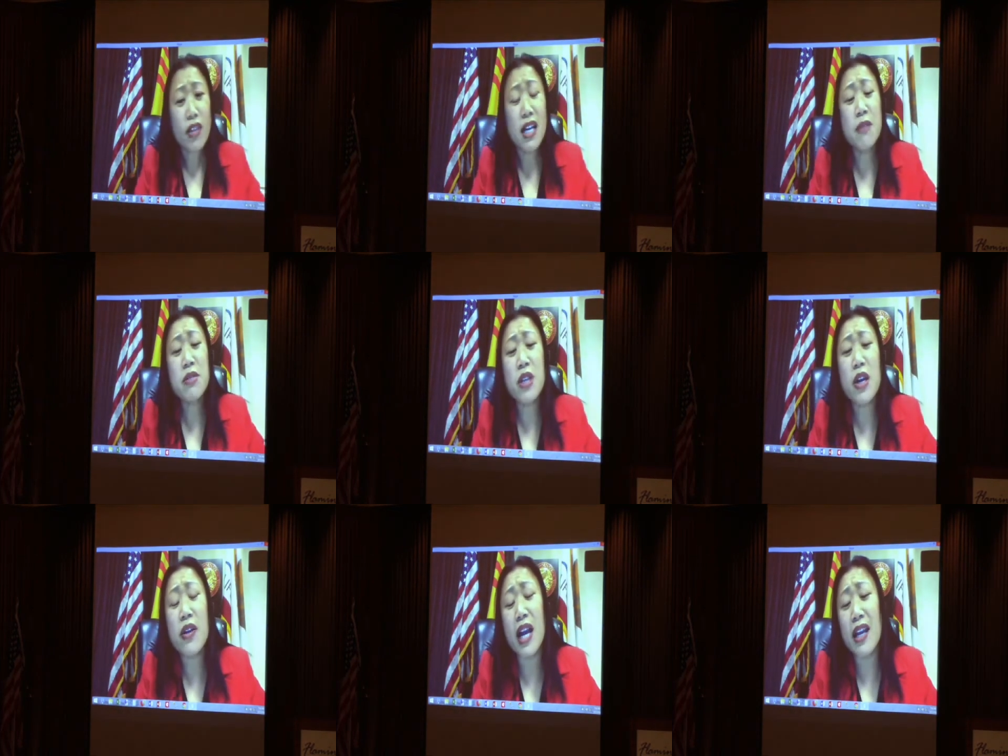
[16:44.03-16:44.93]
I'm
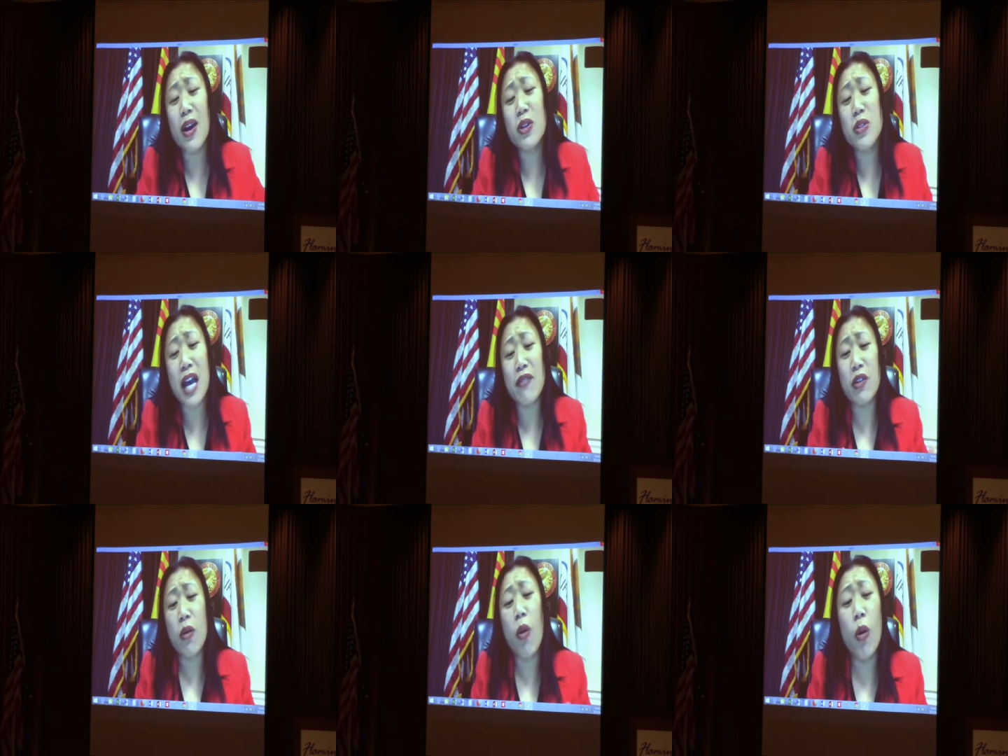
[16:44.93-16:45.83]
sorry, I also have
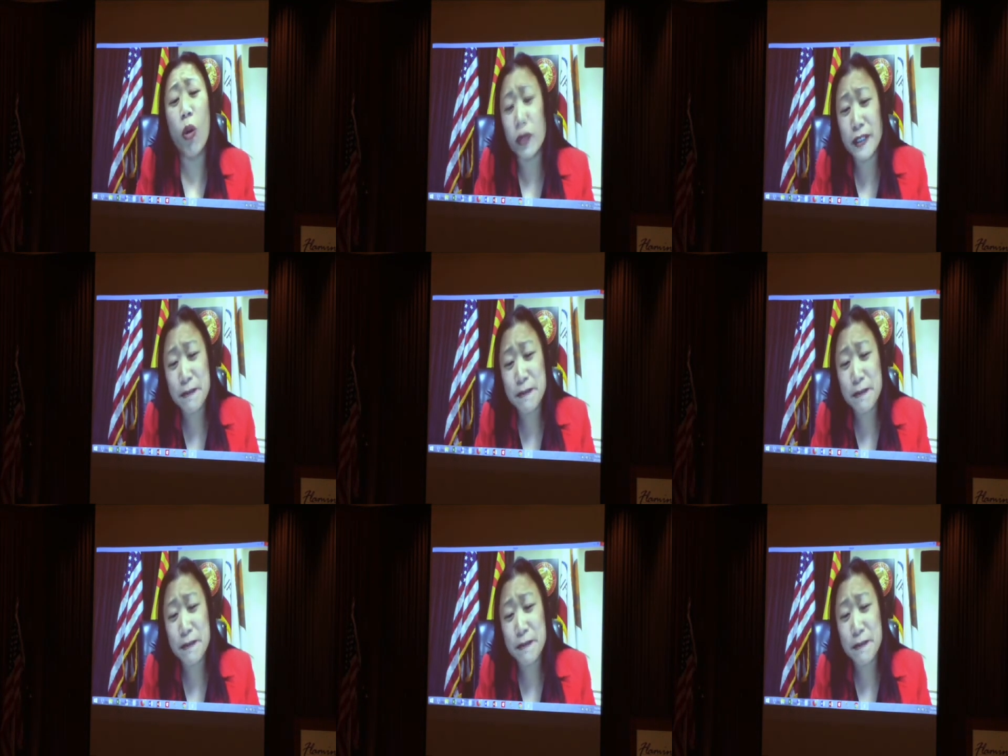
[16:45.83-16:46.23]
a cold.